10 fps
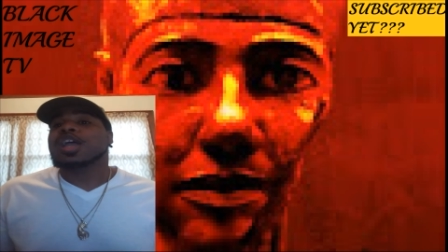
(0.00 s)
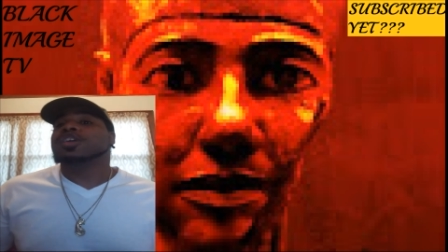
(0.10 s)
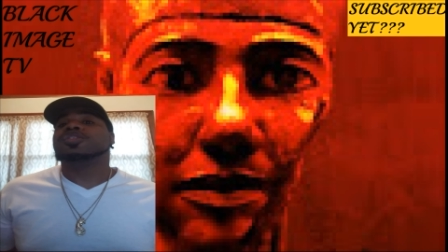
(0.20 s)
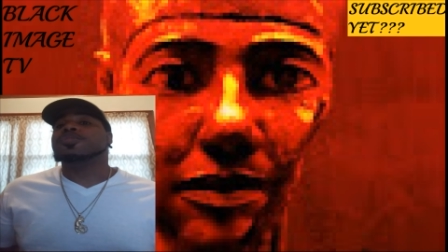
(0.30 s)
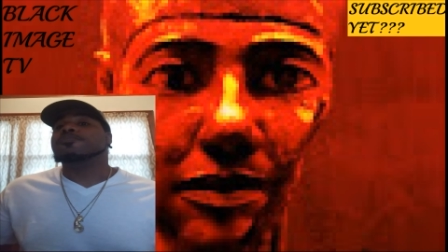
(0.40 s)

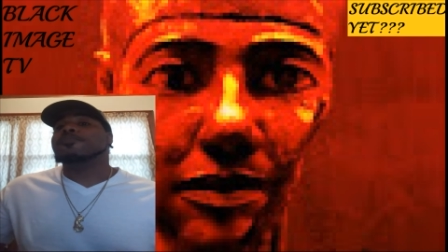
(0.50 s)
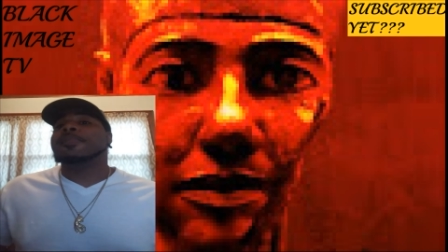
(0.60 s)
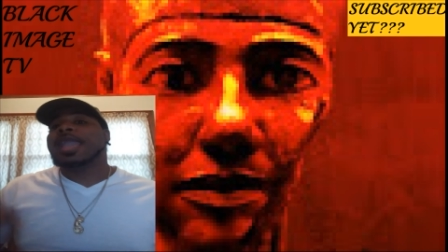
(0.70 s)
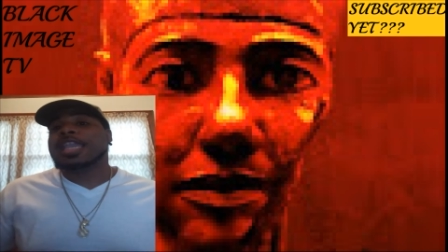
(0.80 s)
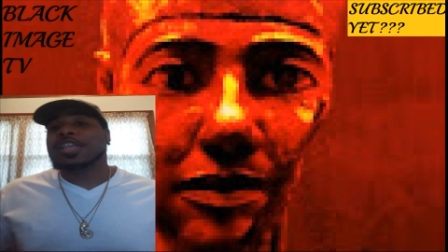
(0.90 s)
to
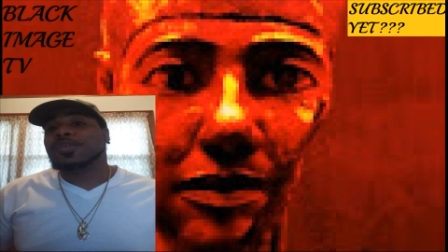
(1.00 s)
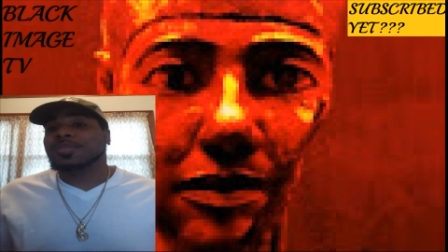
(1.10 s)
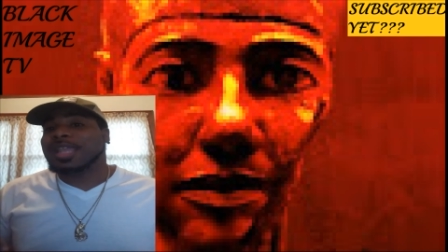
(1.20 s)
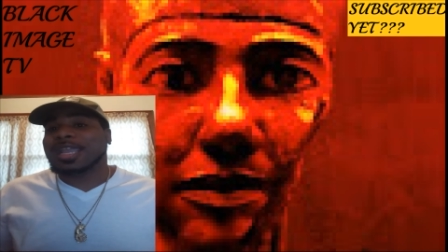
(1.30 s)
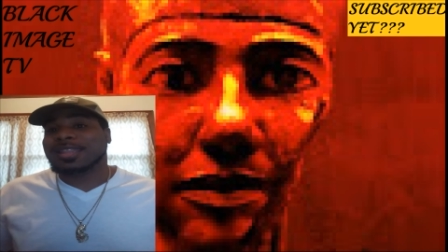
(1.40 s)
make you
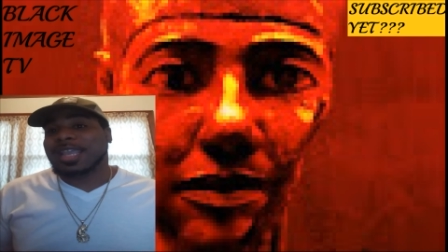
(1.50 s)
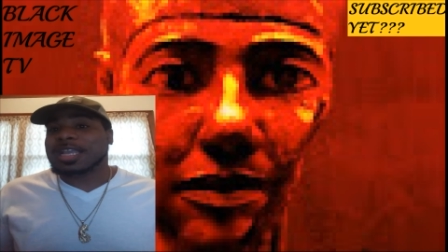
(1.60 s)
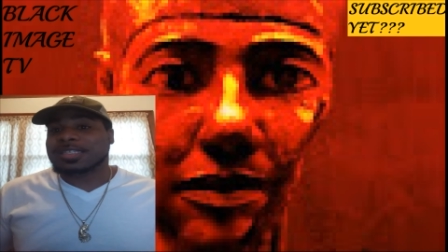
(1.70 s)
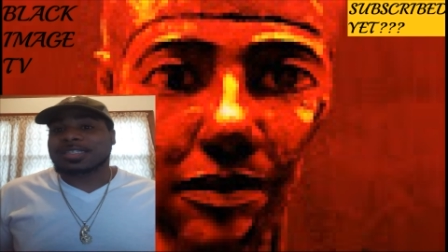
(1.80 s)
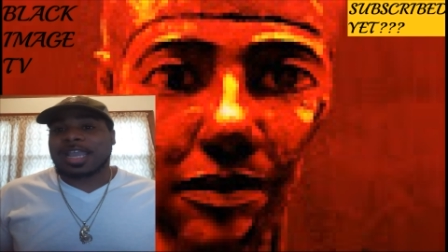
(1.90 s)
think
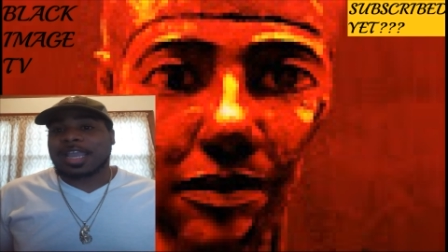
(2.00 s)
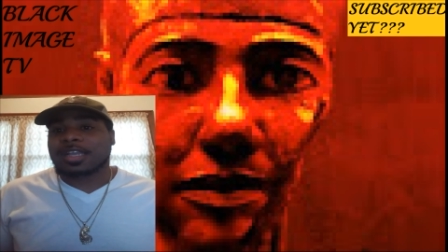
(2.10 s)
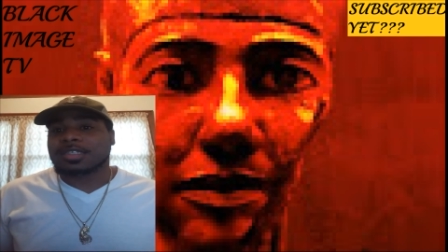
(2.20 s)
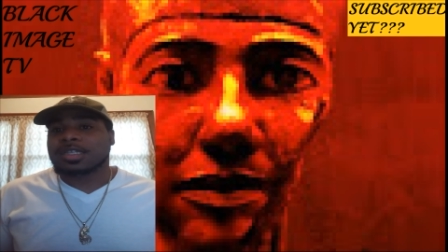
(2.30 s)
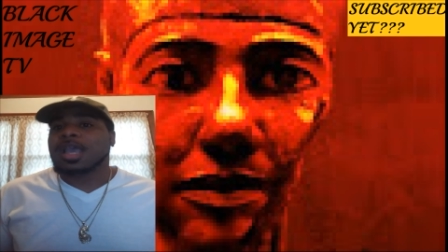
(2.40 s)
these
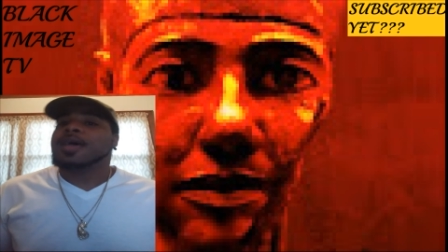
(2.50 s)
things.